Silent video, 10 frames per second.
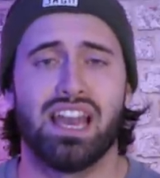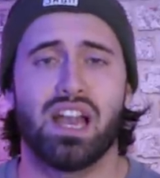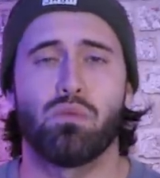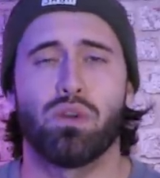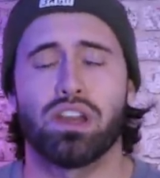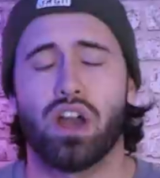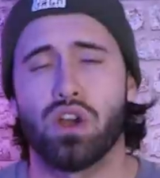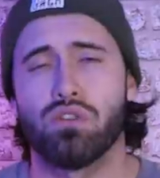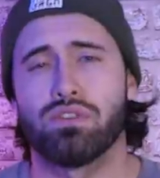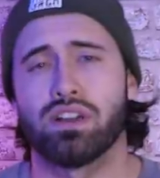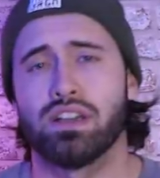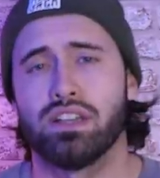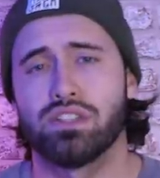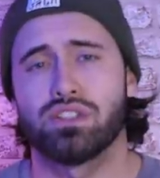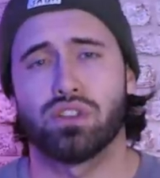and went over
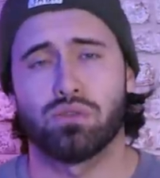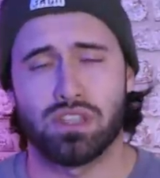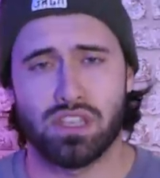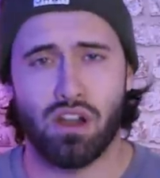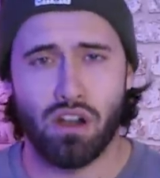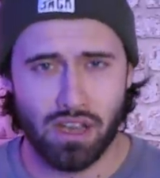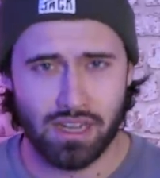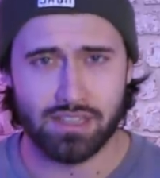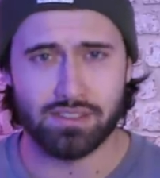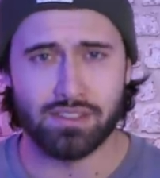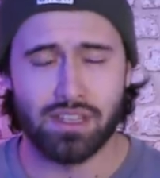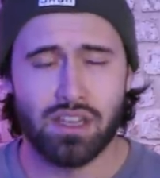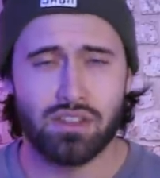to the island.